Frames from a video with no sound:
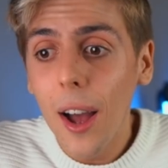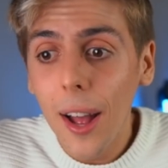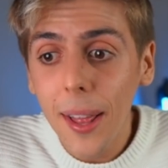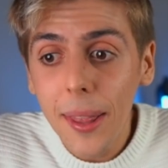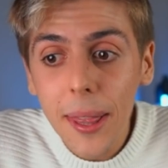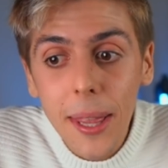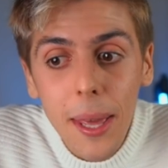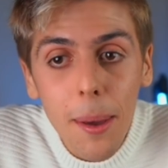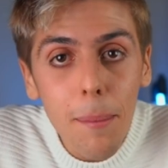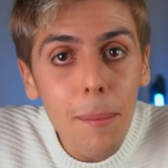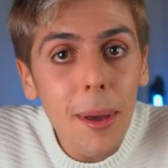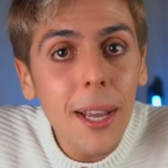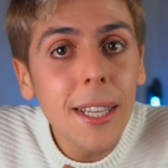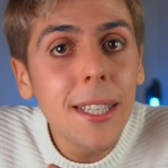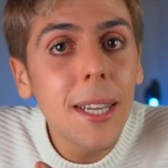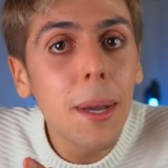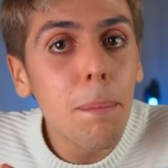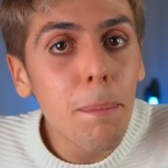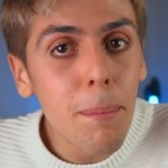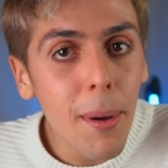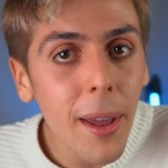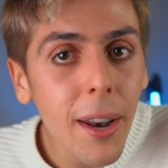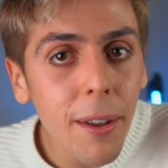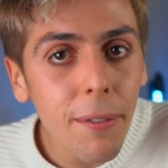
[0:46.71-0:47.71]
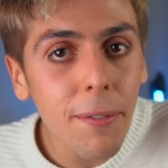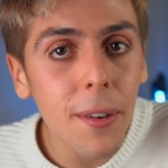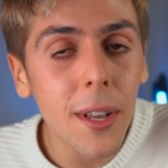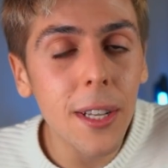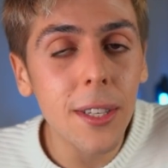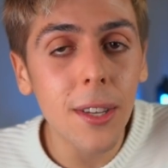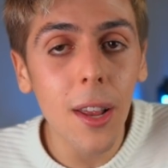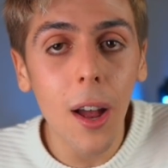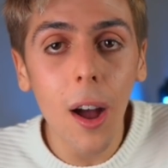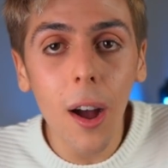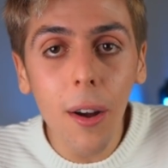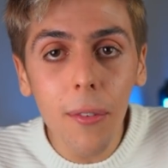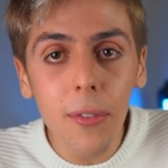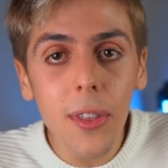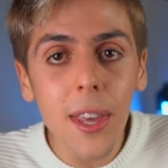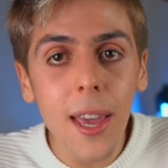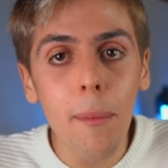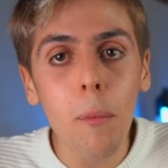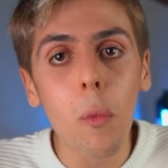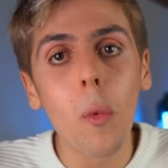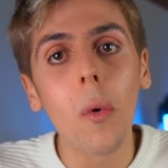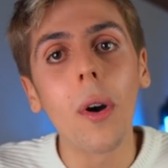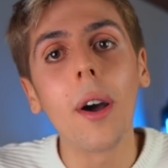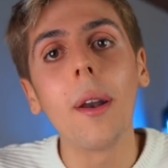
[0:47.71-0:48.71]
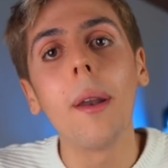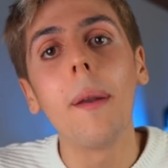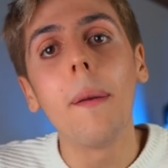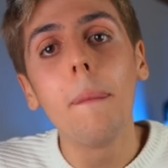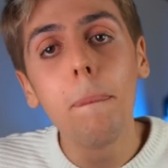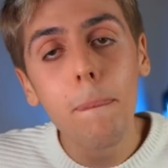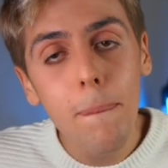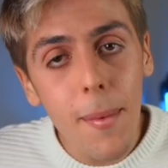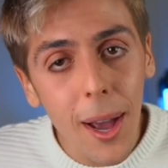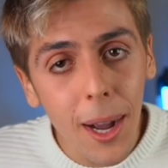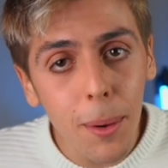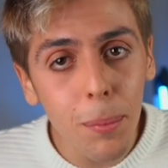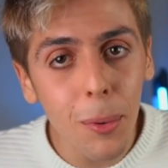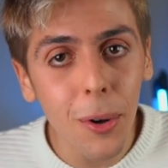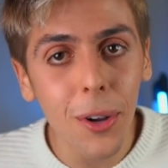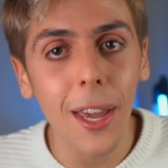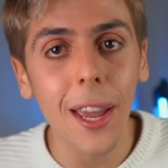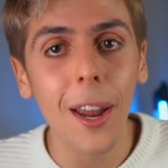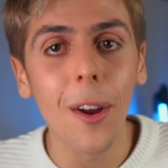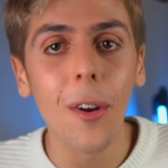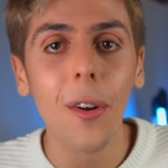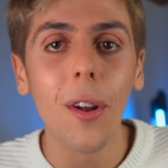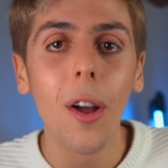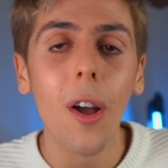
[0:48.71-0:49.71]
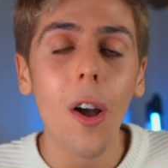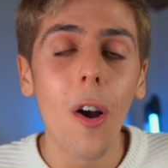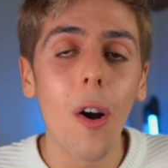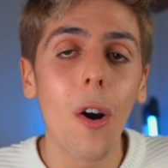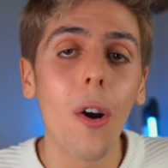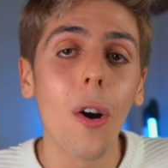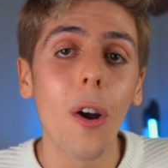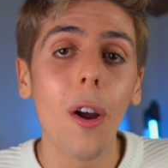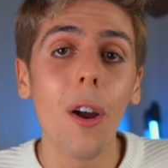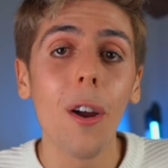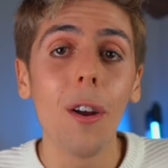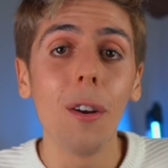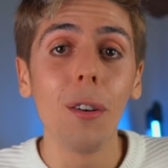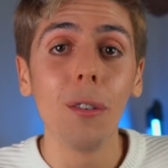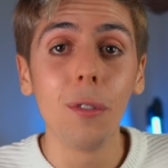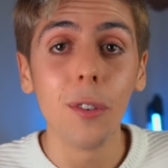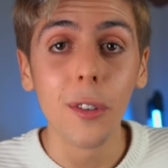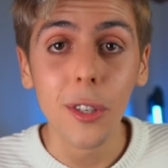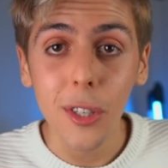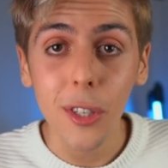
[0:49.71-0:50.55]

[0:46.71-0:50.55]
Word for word: and the amazing benefits of the M1 MacBook Air are for